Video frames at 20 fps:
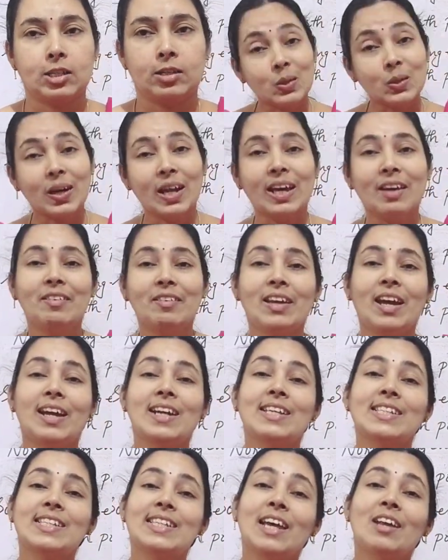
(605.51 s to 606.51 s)
Today we
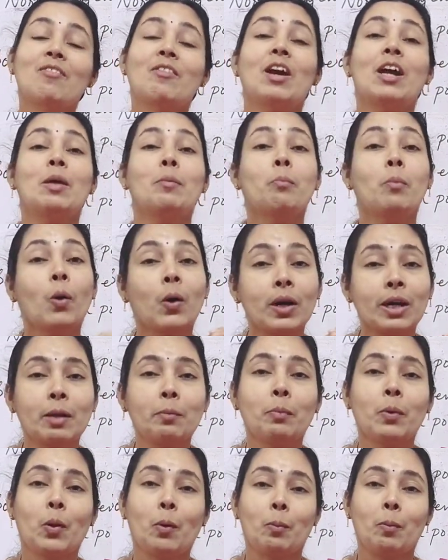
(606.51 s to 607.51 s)
understand one
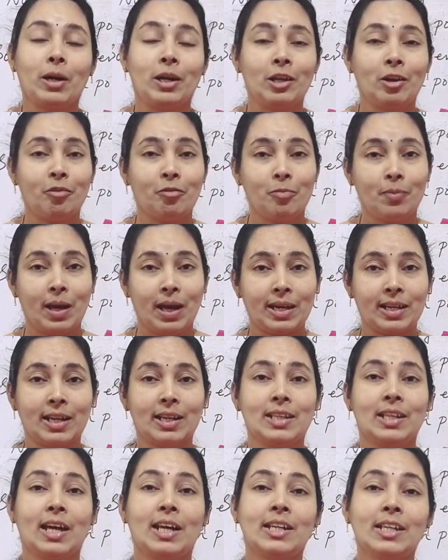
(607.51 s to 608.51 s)
important property of
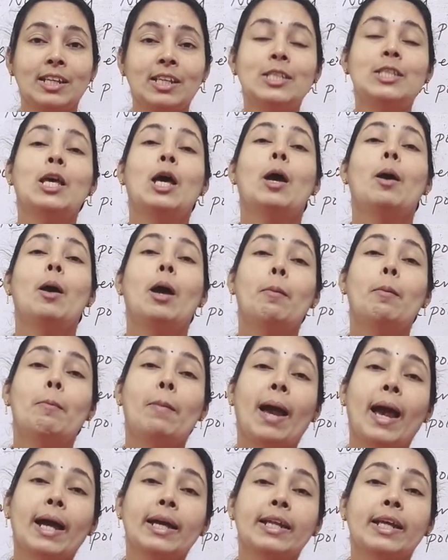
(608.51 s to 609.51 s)
magnet, that is a
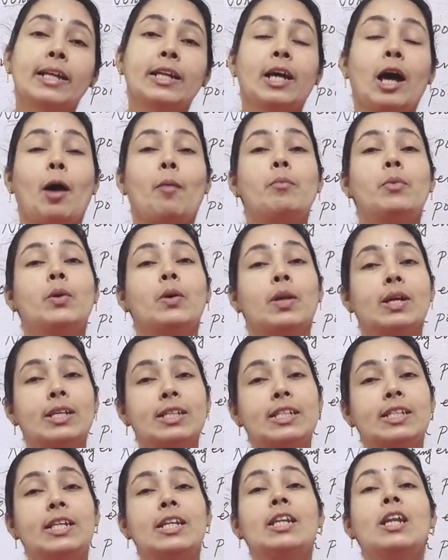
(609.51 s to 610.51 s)
magnet come to
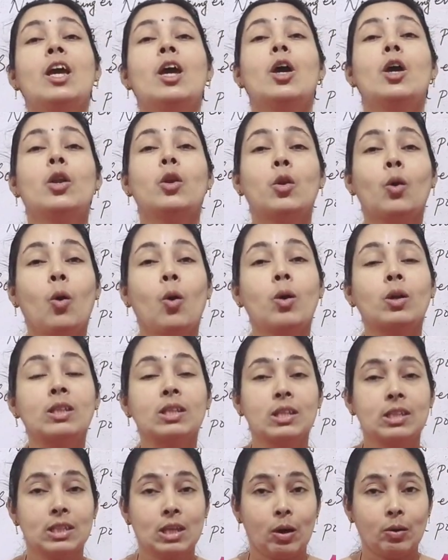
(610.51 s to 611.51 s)
rest in
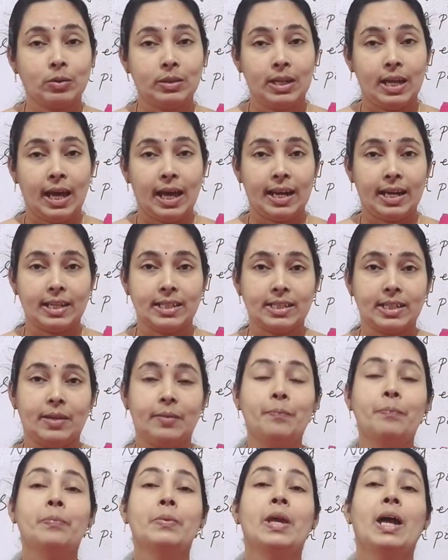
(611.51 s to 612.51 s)
north-south direction.